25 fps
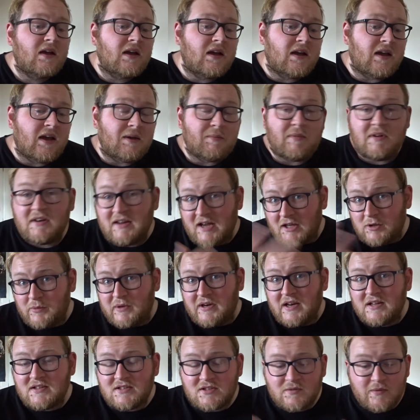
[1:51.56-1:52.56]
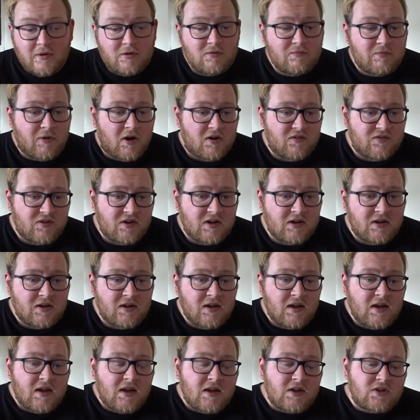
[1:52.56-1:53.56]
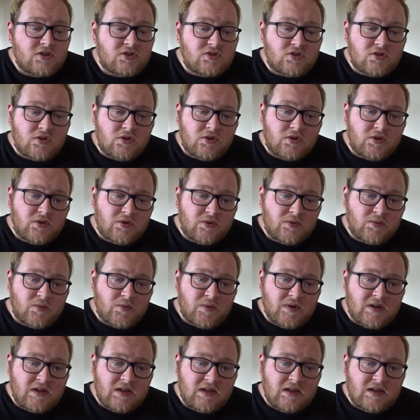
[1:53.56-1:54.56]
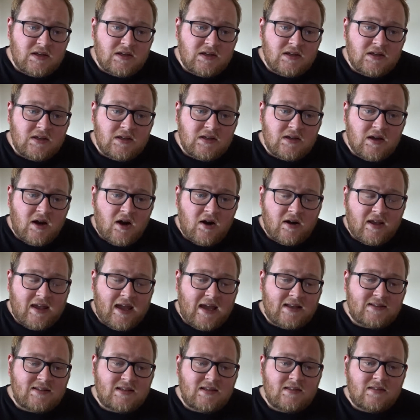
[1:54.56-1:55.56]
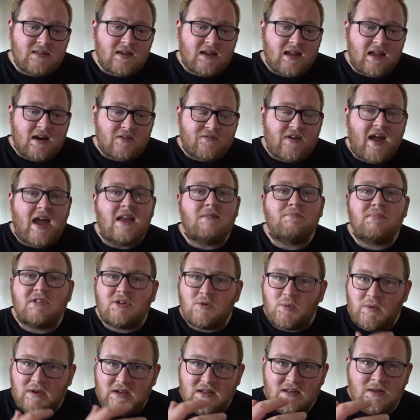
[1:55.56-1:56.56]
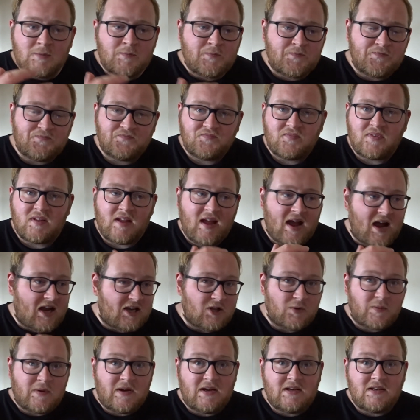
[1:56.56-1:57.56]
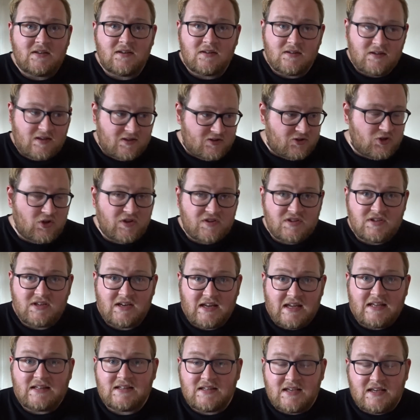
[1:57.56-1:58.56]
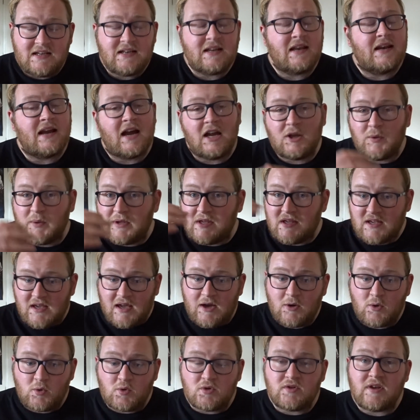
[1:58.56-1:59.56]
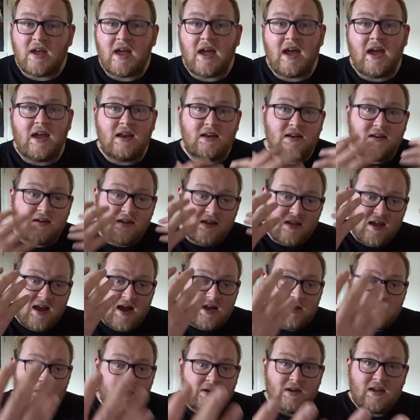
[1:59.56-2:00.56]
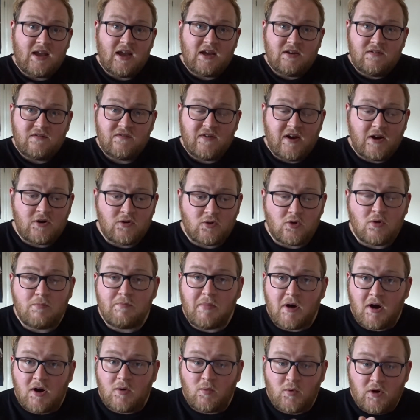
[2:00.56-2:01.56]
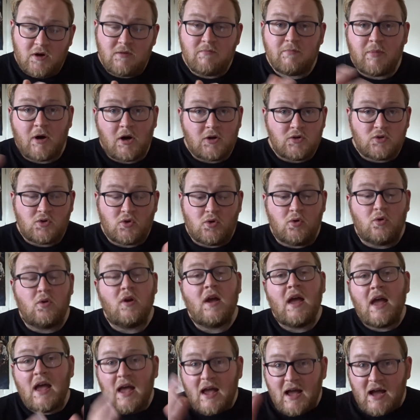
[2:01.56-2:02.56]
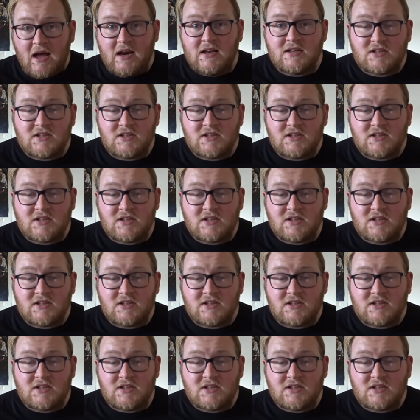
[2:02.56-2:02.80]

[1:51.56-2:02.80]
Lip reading: And Halloween Ends as well, Part 3. So we are getting the kind of in-between Halloween 2018 and Halloween Kills in Halloween Inferno, Part 1, Part 2, and